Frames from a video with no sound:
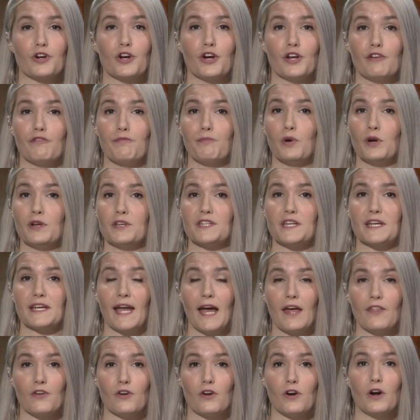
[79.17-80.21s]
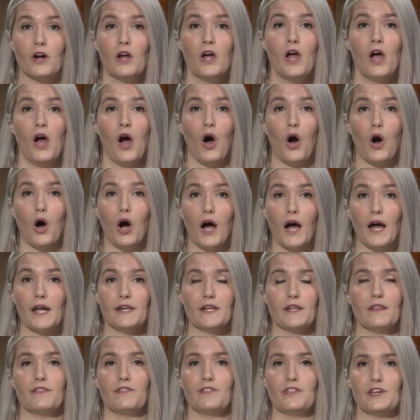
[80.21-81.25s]
could have put together on
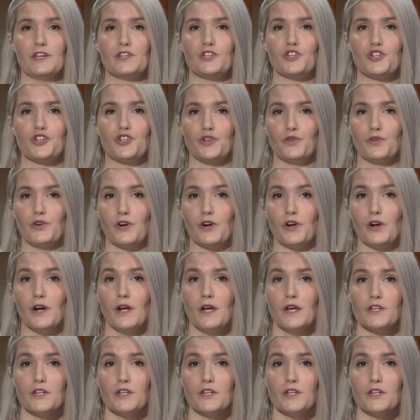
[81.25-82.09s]
this shooter.